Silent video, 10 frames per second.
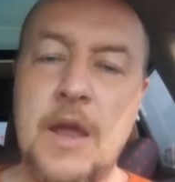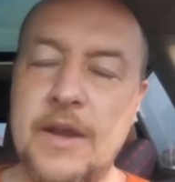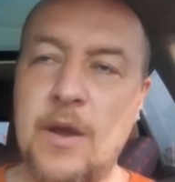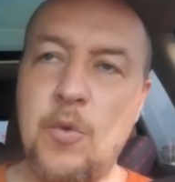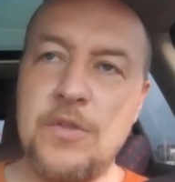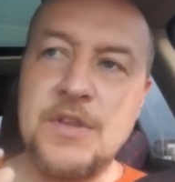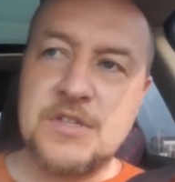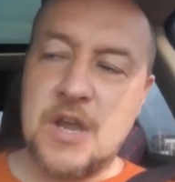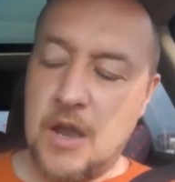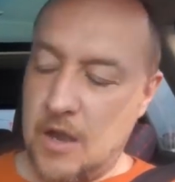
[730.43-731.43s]
Now what this
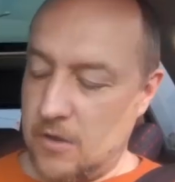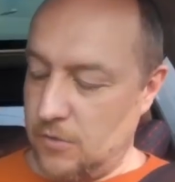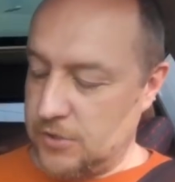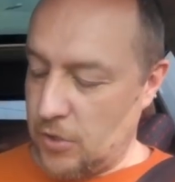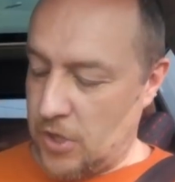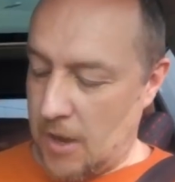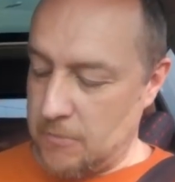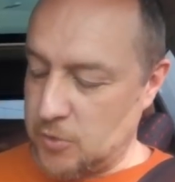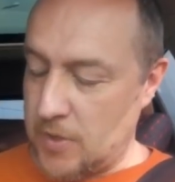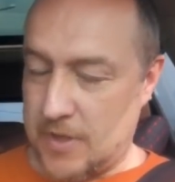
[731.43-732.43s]
car also
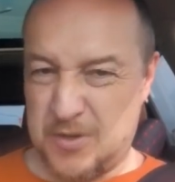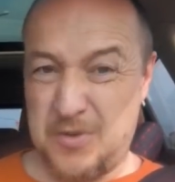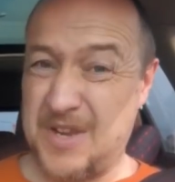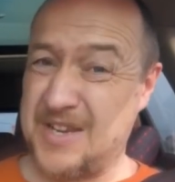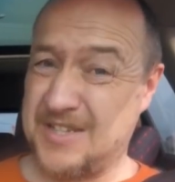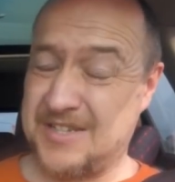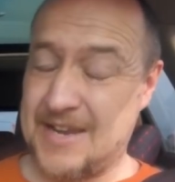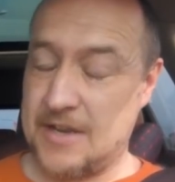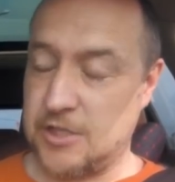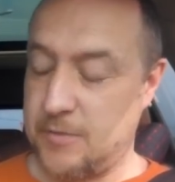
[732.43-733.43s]
comes with, I don't think it's
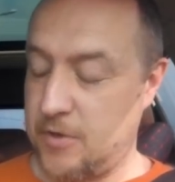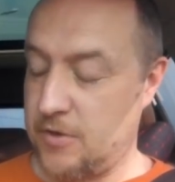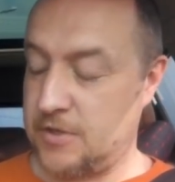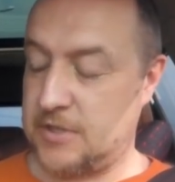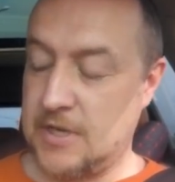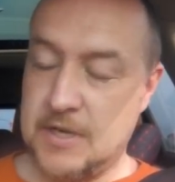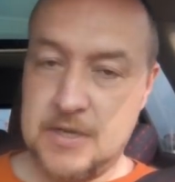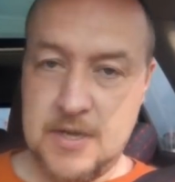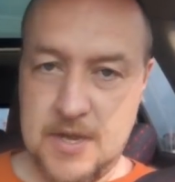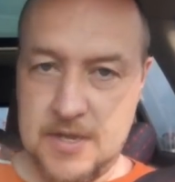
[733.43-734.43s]
standard to be honest,
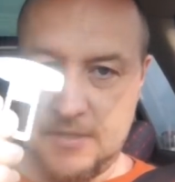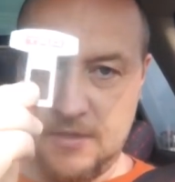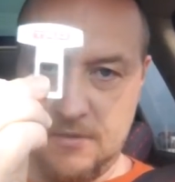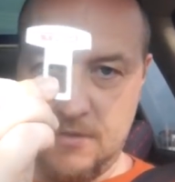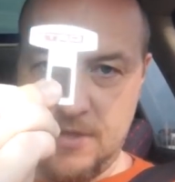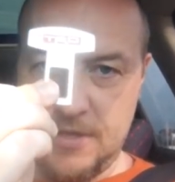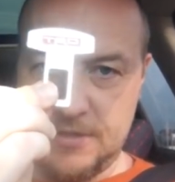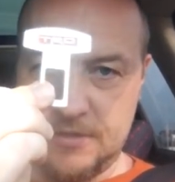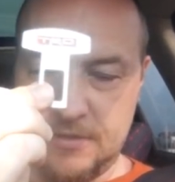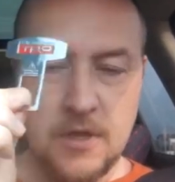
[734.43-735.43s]
is this
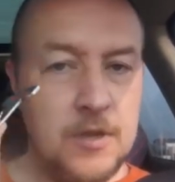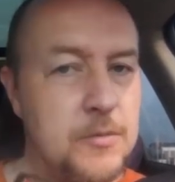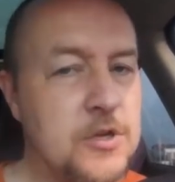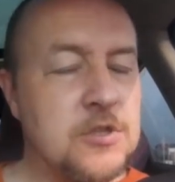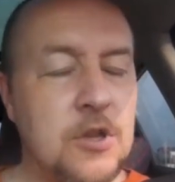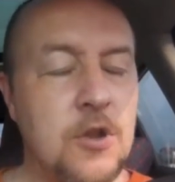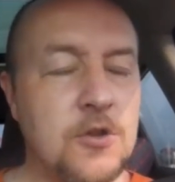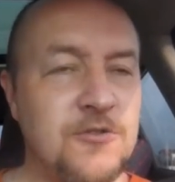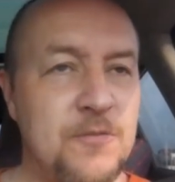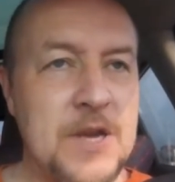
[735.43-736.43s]
because a lot
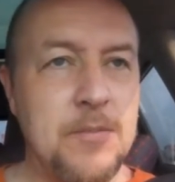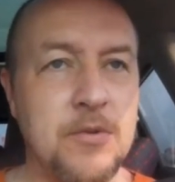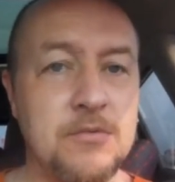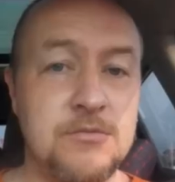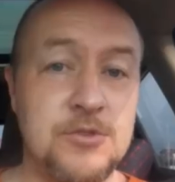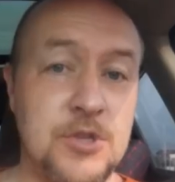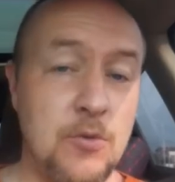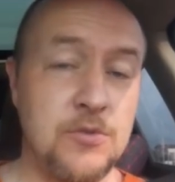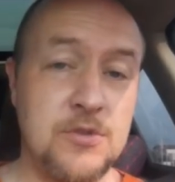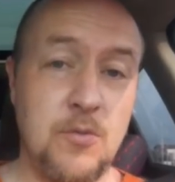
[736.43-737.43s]
of people
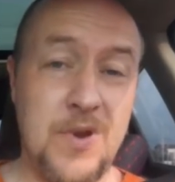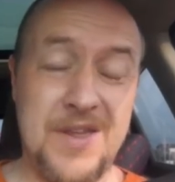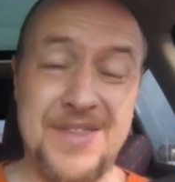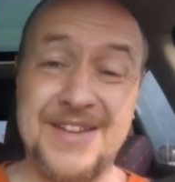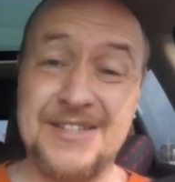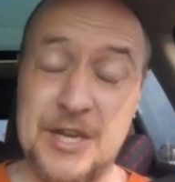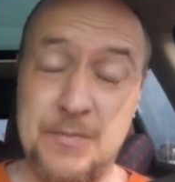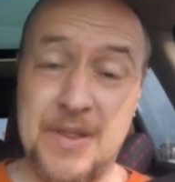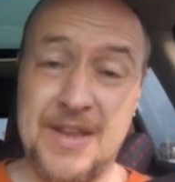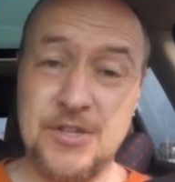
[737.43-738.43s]
don't wear their
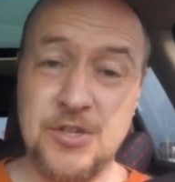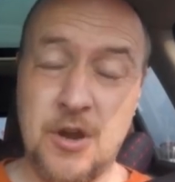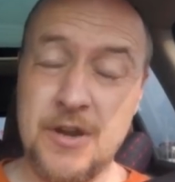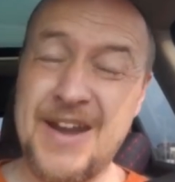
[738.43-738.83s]
seatbelt in China.